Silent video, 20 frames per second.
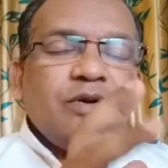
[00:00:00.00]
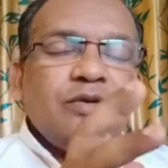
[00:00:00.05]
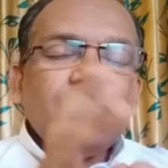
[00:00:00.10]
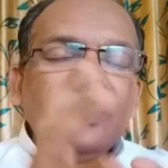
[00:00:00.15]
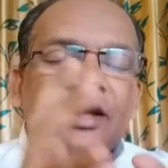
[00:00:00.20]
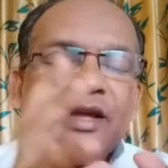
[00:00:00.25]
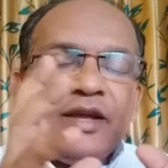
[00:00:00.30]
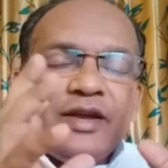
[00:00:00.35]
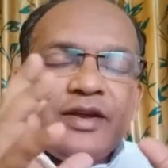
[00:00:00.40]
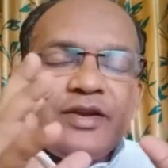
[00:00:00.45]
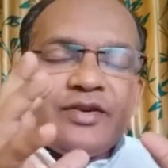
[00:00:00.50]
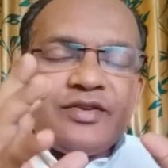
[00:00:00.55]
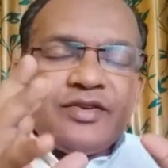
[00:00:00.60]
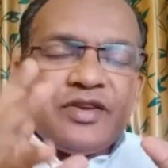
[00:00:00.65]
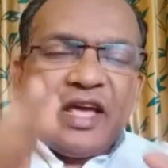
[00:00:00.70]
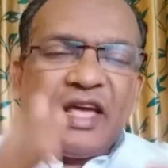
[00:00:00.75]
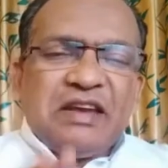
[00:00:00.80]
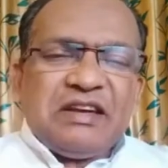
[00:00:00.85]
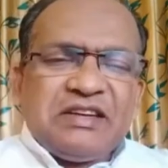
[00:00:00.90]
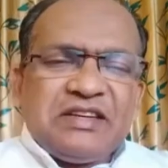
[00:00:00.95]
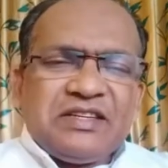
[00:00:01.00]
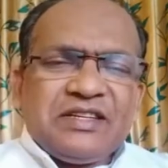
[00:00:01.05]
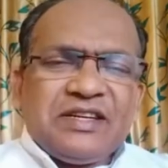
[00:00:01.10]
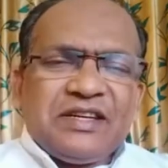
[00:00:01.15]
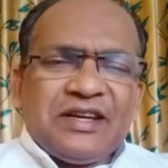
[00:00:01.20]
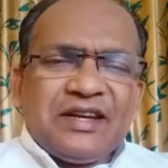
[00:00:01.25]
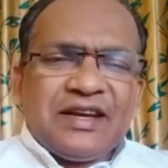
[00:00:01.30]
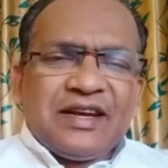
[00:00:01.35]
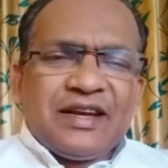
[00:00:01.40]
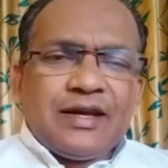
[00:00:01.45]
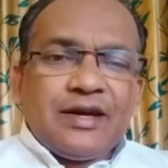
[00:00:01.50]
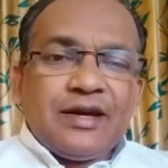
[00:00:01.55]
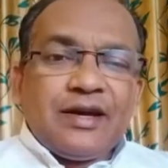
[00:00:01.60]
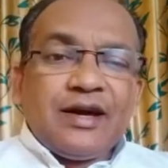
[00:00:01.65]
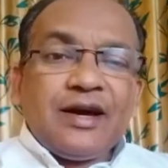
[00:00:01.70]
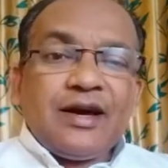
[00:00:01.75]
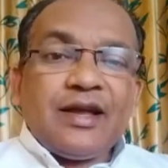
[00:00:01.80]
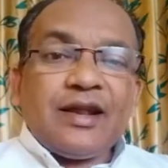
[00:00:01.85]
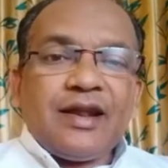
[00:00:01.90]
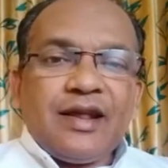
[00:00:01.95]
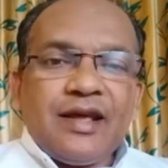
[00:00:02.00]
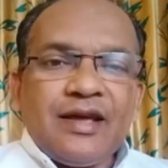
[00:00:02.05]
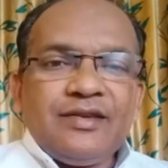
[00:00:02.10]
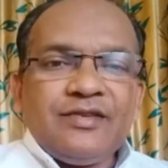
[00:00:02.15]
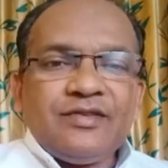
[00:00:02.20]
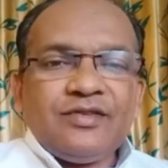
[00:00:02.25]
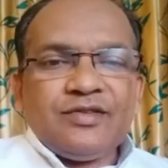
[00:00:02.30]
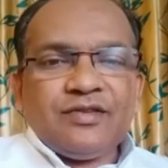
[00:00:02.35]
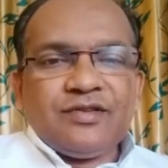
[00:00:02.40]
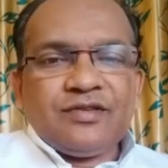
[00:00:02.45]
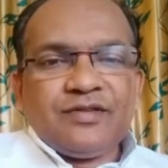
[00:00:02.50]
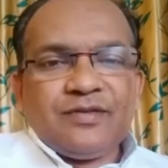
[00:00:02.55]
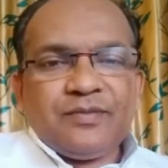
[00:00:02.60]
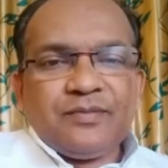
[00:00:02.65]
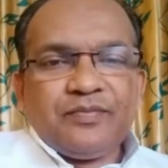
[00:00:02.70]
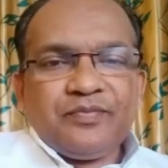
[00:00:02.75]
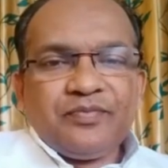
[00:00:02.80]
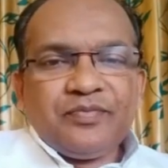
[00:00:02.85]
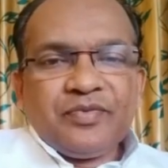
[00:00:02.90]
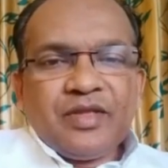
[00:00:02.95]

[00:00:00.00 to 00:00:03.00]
of tension, crisis.